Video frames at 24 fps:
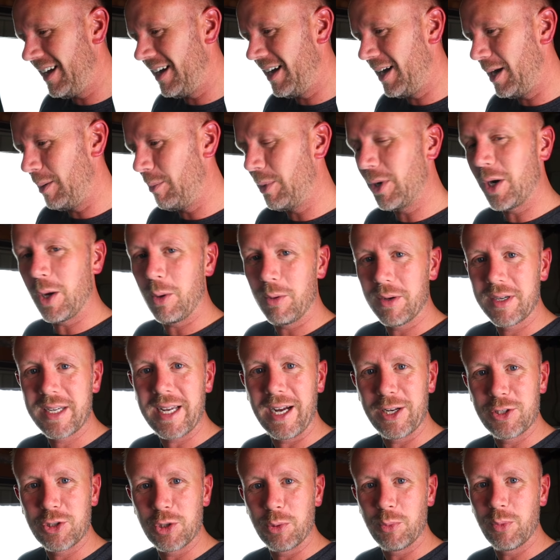But I will
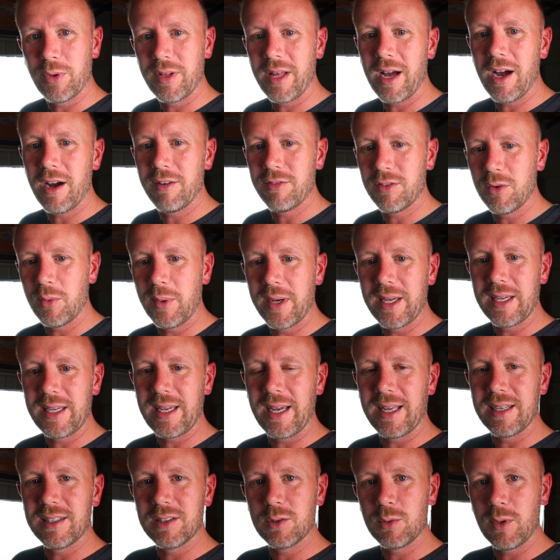catch up with that over the
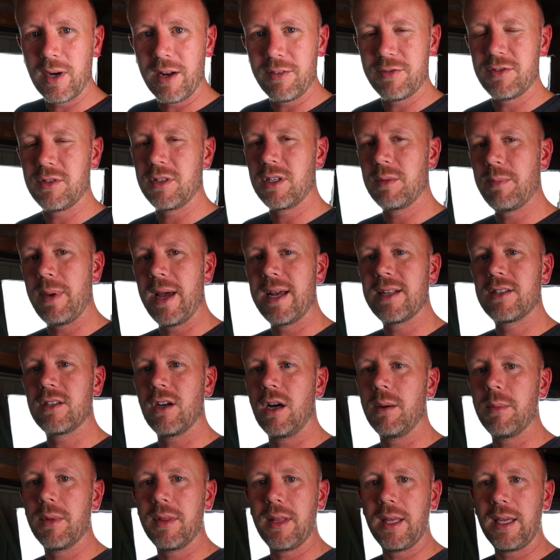weekend. We'll have some spare
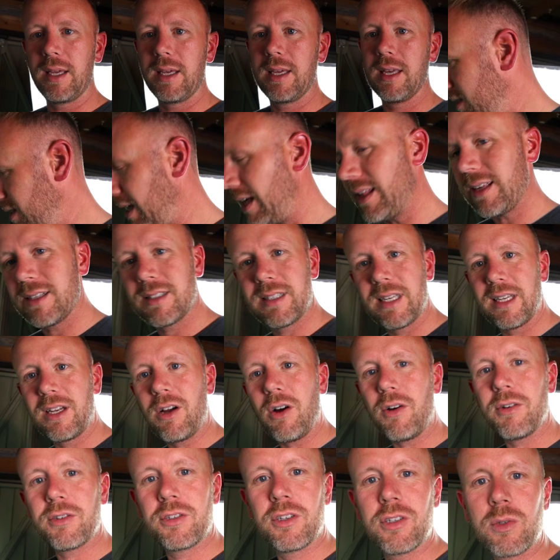time, I think. Yeah, that's it,
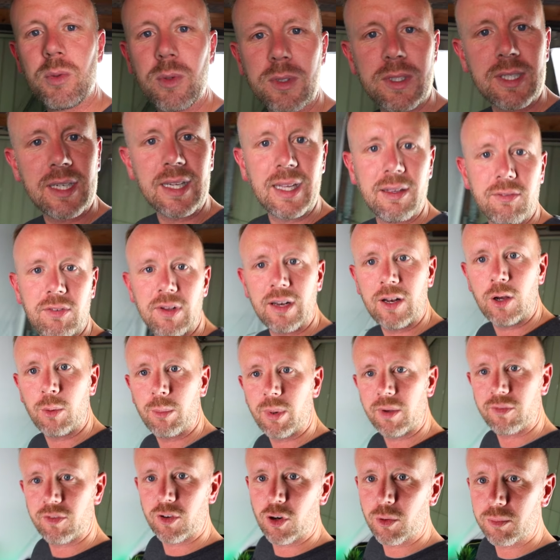guys. Just wanted to give you a little
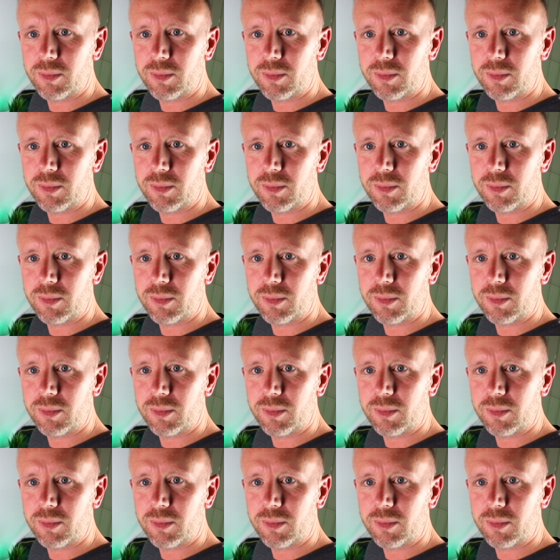bit of an